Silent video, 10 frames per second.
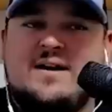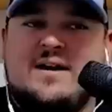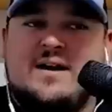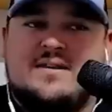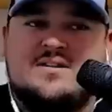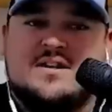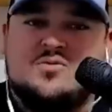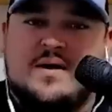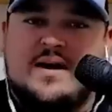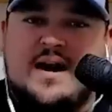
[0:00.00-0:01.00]
The
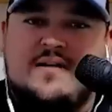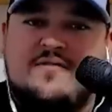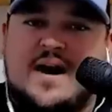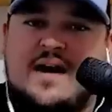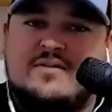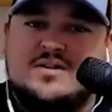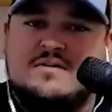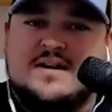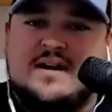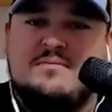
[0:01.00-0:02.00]
6195 has
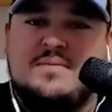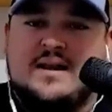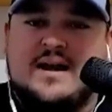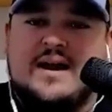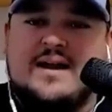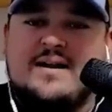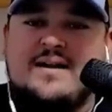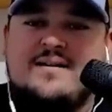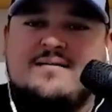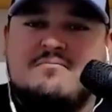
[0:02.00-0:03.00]
always kind of been like
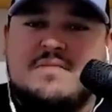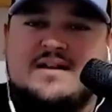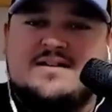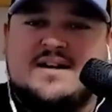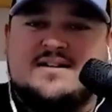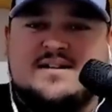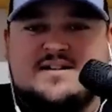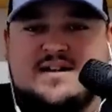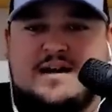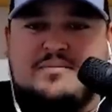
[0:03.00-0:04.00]
mid
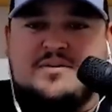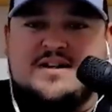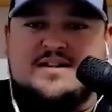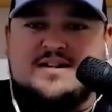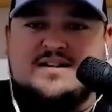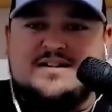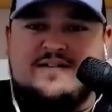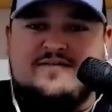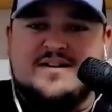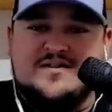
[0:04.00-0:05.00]
60s to upper 60
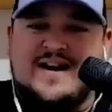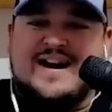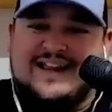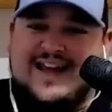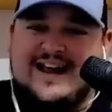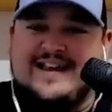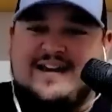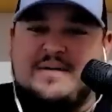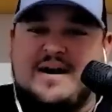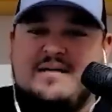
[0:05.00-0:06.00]
stiffness. So I kind of like that
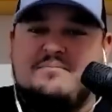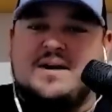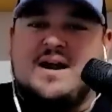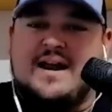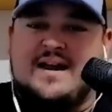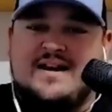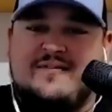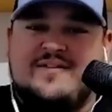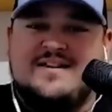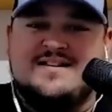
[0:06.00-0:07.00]
about it, but I can
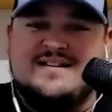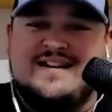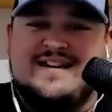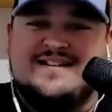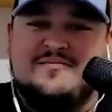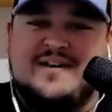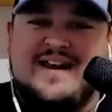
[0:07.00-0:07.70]
definitely see someone